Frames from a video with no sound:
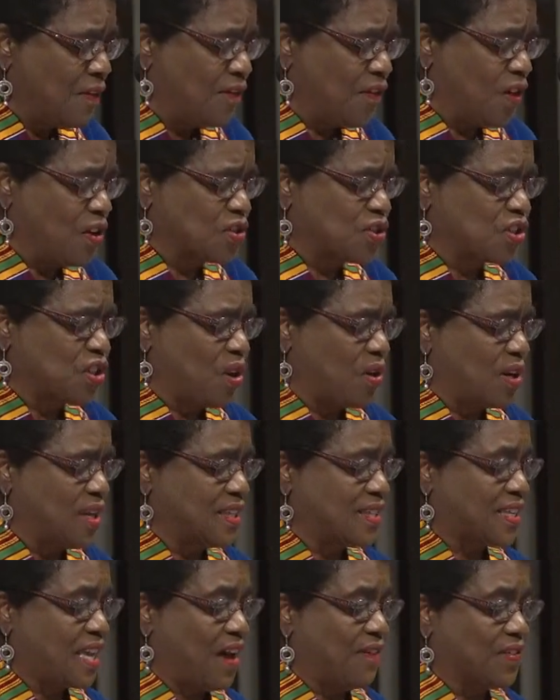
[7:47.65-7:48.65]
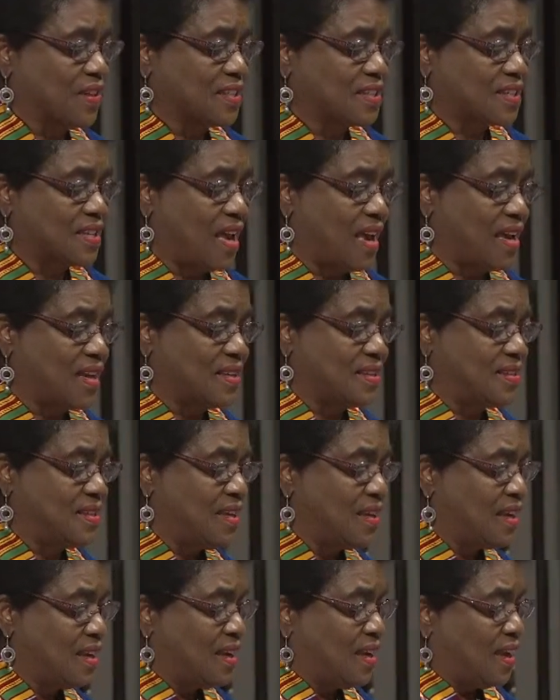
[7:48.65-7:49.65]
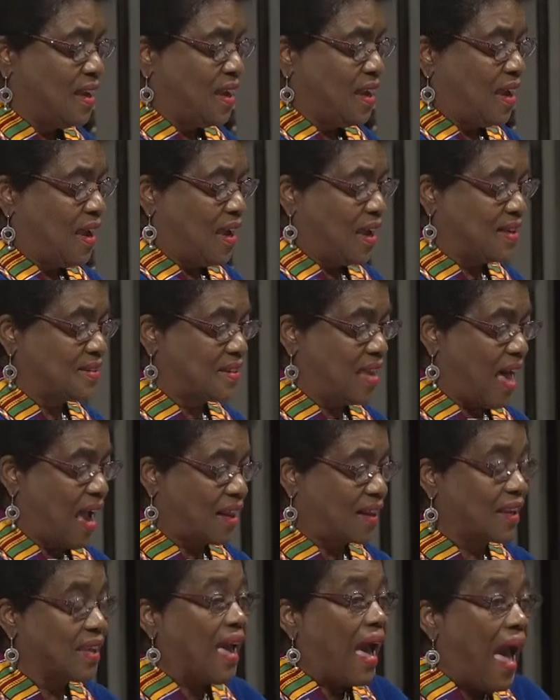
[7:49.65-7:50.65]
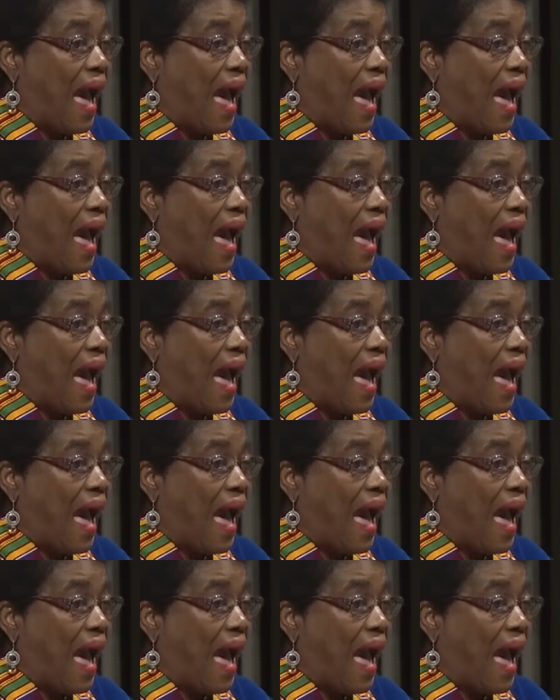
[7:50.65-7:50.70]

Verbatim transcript: Verse 37 says exactly